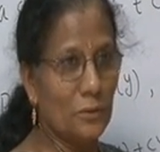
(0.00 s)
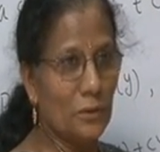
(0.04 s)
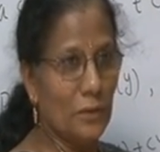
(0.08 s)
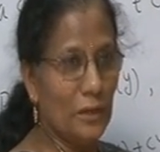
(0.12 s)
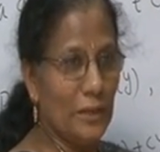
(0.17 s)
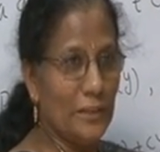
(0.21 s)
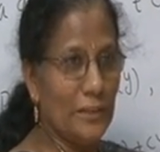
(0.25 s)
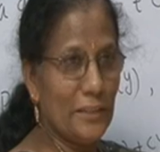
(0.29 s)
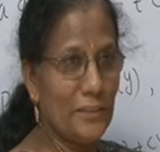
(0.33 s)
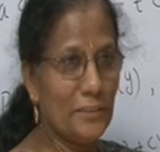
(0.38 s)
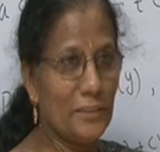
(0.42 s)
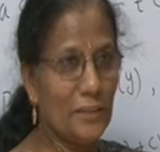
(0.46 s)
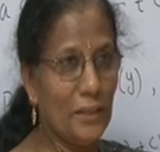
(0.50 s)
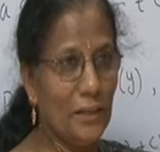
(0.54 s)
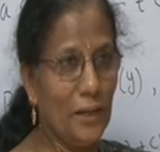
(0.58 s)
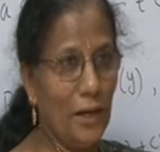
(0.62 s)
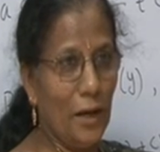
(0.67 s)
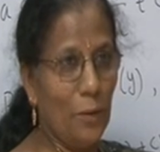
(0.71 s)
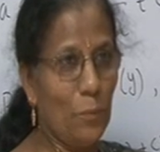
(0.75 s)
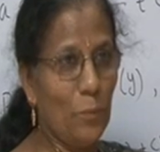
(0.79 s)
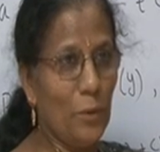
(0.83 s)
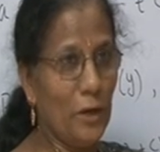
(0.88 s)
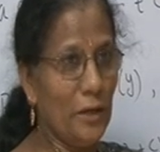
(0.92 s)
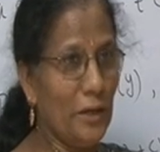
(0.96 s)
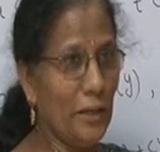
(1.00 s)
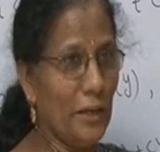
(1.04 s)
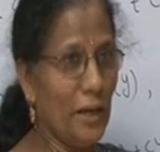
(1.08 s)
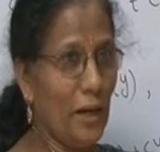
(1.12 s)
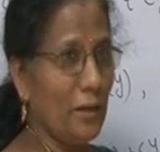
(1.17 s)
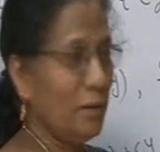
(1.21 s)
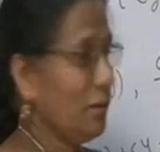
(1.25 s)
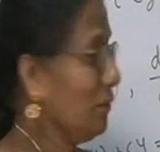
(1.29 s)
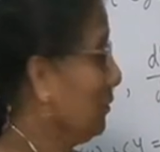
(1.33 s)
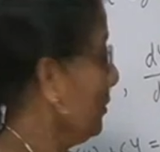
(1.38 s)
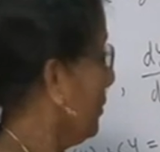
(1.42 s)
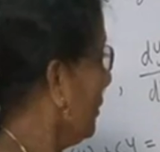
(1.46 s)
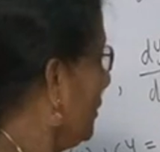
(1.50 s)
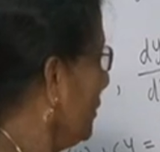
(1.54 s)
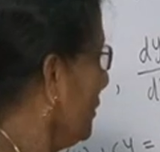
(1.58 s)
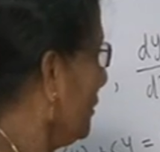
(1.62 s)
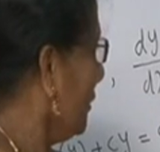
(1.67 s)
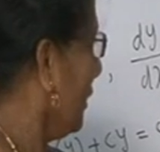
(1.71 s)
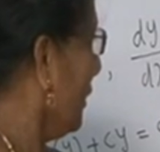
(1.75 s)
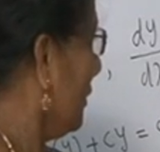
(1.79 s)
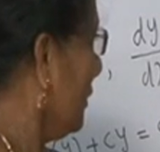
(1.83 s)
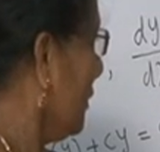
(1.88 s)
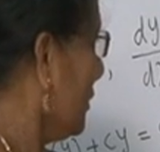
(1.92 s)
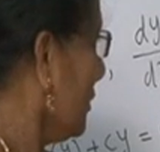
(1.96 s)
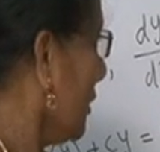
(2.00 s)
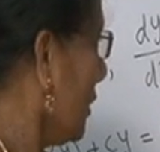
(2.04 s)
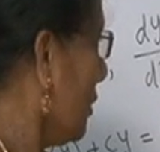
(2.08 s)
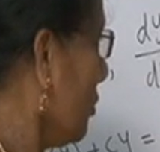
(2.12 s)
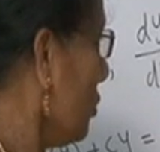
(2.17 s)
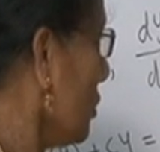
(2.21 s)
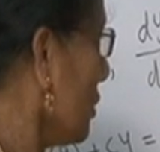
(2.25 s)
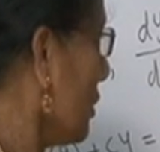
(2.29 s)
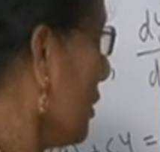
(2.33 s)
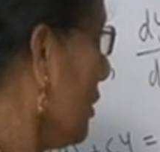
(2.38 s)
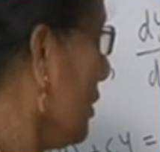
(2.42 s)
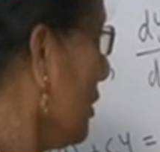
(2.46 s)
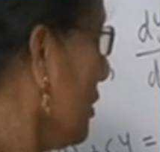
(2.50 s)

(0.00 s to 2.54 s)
let us say m and n, then the solution